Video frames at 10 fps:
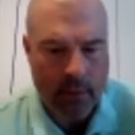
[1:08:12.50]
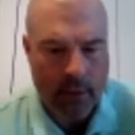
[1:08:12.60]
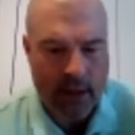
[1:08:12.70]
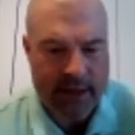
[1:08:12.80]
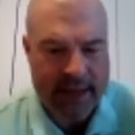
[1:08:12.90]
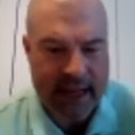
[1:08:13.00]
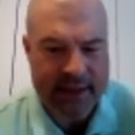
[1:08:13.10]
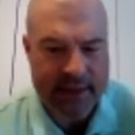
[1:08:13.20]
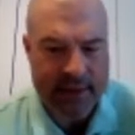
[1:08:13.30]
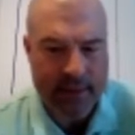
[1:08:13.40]

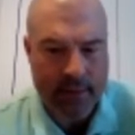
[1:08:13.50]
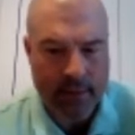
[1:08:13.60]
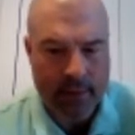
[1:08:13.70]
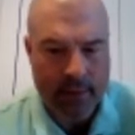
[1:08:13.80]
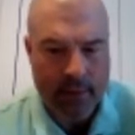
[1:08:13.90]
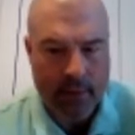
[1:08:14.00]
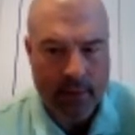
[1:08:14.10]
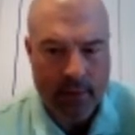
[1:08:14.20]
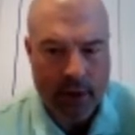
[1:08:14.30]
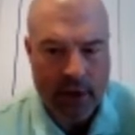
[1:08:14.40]
Contest.
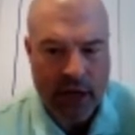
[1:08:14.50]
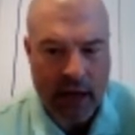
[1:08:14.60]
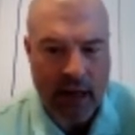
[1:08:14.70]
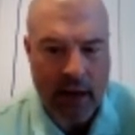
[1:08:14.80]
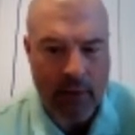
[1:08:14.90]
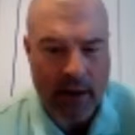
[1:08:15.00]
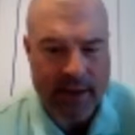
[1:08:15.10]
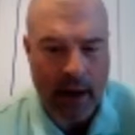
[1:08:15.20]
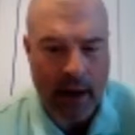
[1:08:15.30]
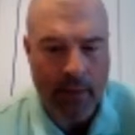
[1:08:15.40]
Shot clock
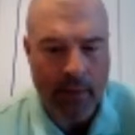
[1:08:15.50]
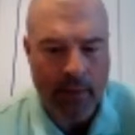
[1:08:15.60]
runs out.